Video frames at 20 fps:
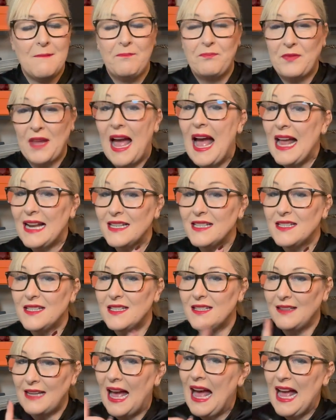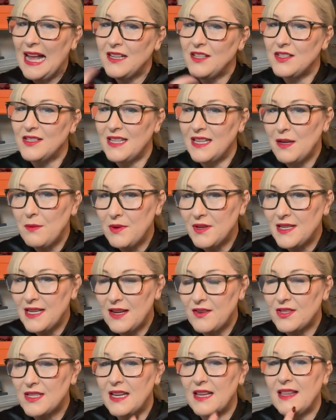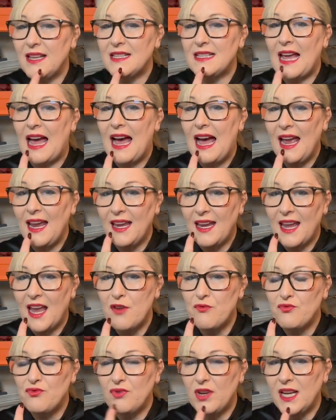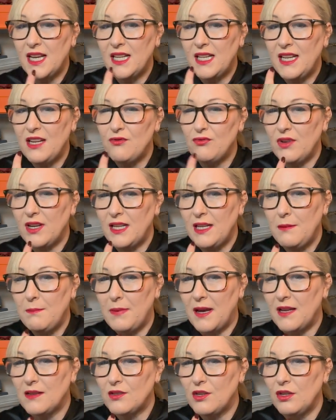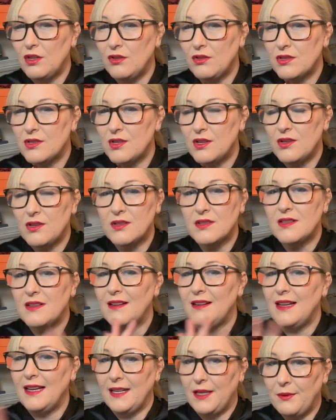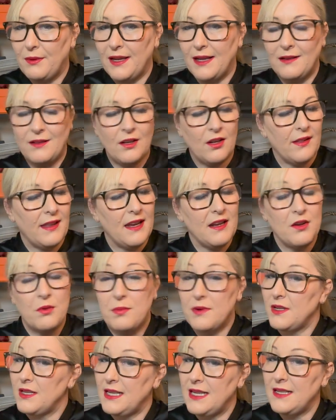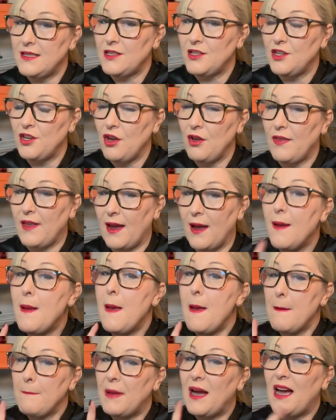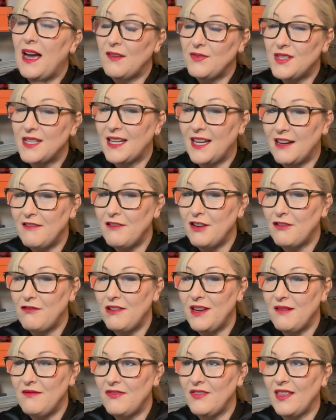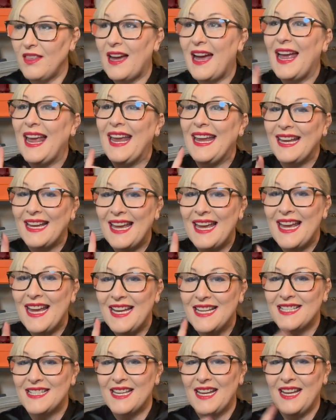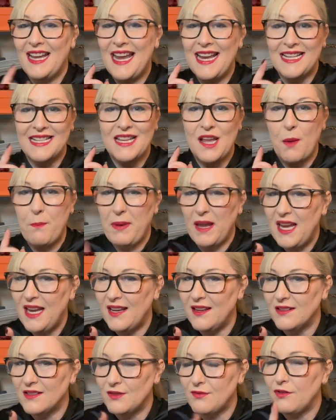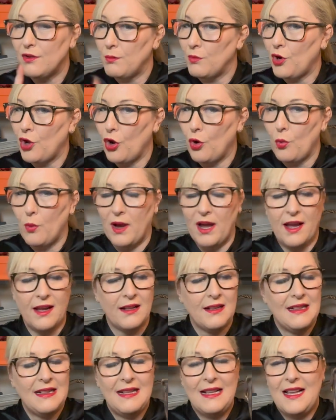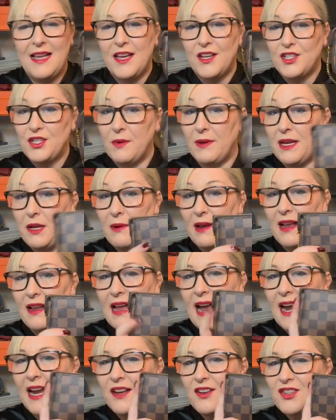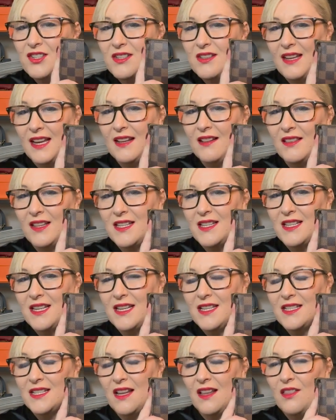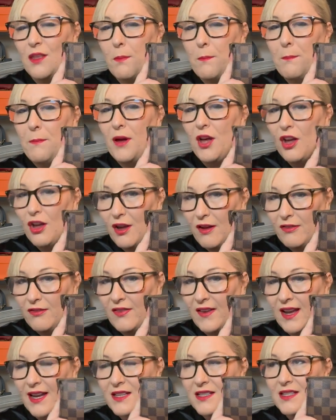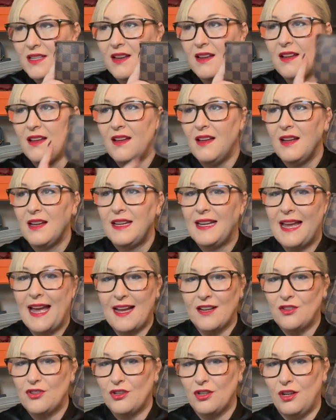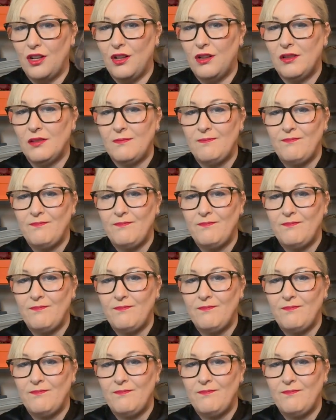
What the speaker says: And does anybody else get this? I get really, really bad cold sores. Anyway, not that anybody needs to know that, but I have to carry cream for that in case it appears from nowhere. So anyway, I just think this is the perfect catch-all.